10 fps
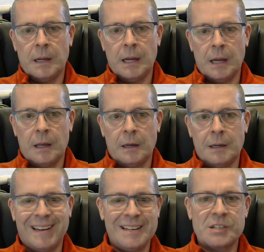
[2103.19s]

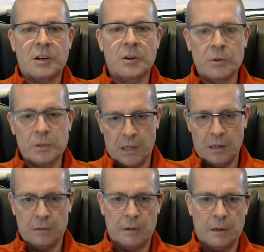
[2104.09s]
and he's a crew
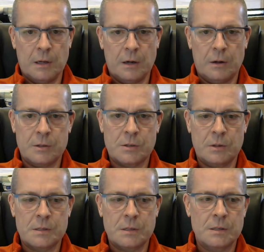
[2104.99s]
lead,
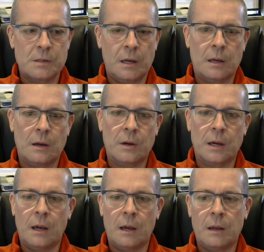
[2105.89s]
so it's like,
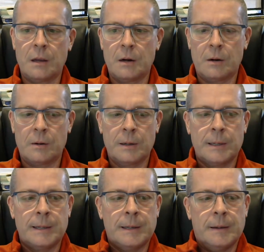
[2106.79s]
okay,
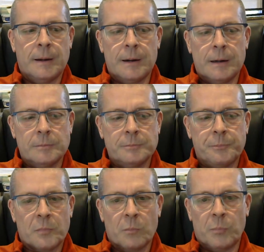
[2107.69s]

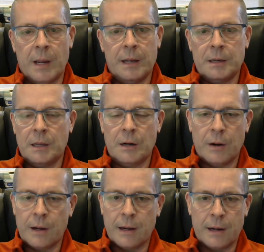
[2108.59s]
Brent,
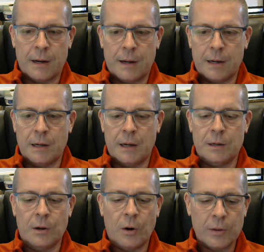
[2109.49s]
I
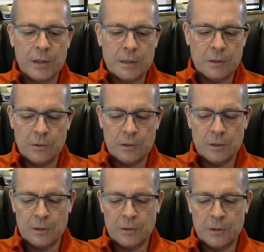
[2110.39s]
know that
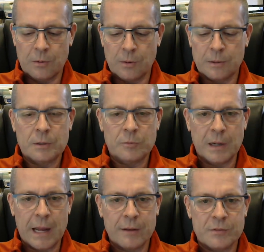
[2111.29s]
you've
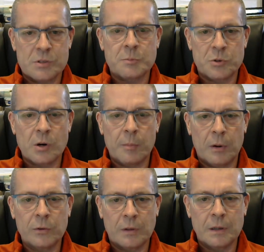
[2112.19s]
been having some
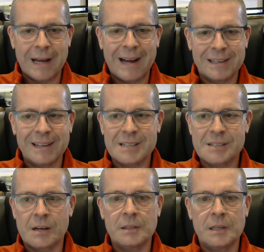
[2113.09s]
troubles and not
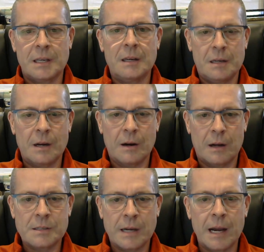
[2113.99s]
necessarily getting here
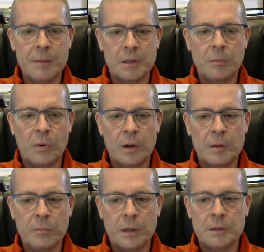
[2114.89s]
on time in the
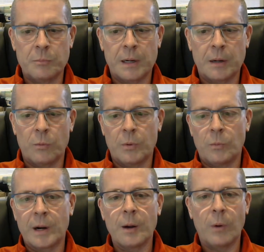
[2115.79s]
morning, but
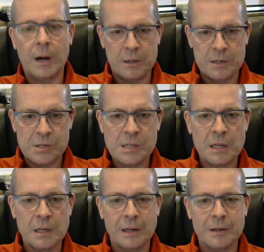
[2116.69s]
what I want you to
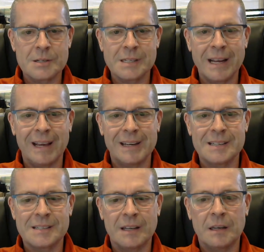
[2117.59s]
see and understand
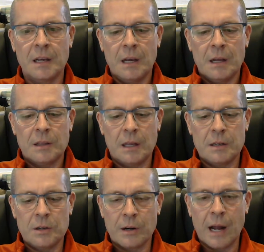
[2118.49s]
is that
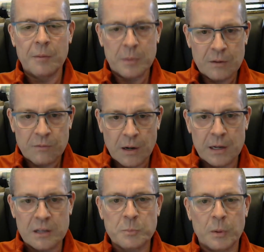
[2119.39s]
you're not being
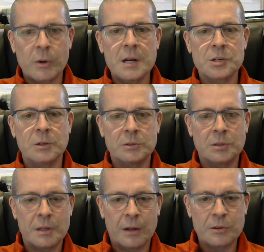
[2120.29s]
very inspirational
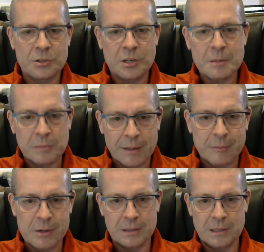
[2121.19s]
to the other
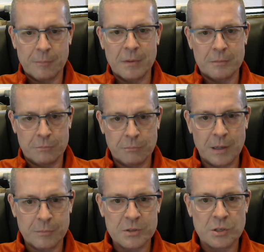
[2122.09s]

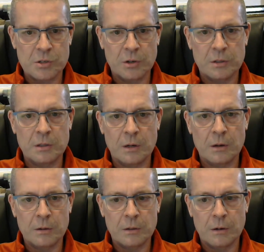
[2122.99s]
members that
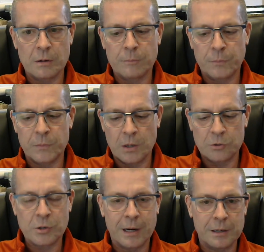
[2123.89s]
you're
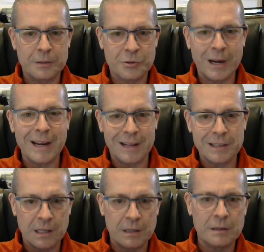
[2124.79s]
trying to train
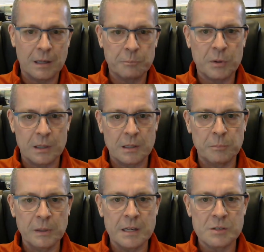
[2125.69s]
and get put into
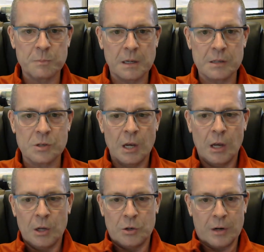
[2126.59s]
place, because
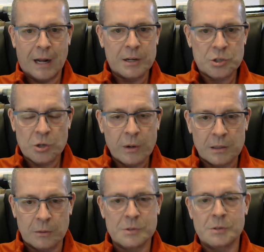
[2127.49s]
you're not
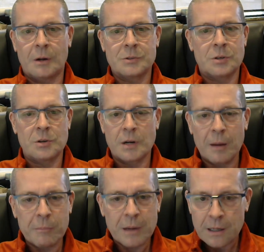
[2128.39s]
showing the results and you're
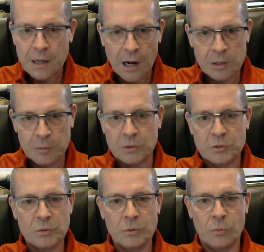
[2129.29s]
not being accountable
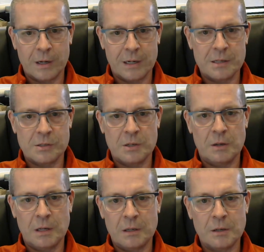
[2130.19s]
to what it is that
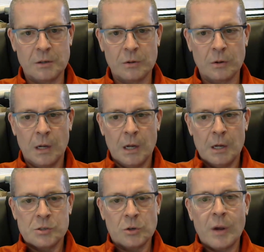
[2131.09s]
you need to do.
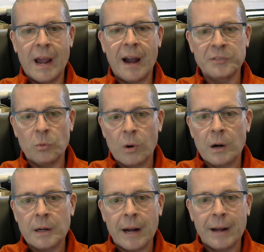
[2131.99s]
So you have to
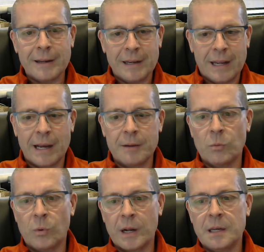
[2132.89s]
work on, and
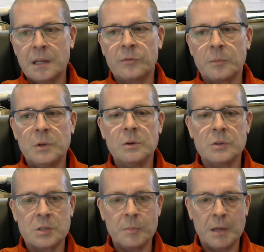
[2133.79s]
what I need from you
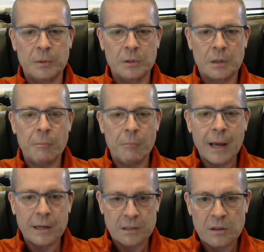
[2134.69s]
is to be able to
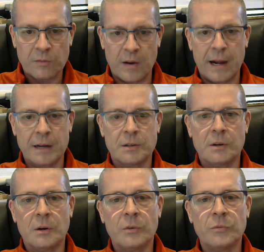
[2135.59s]
commit to the
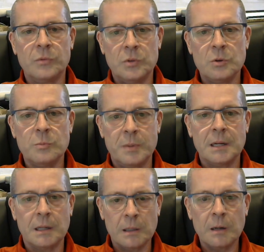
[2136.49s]
factor of you
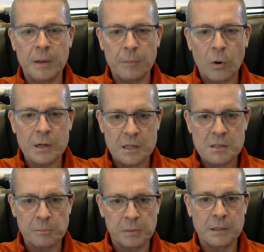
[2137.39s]
being a little bit more
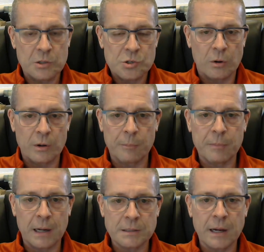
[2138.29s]
disciplined to showing up
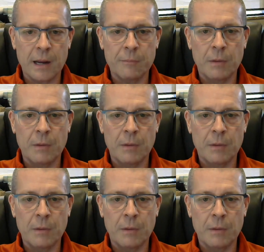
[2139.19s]
on time.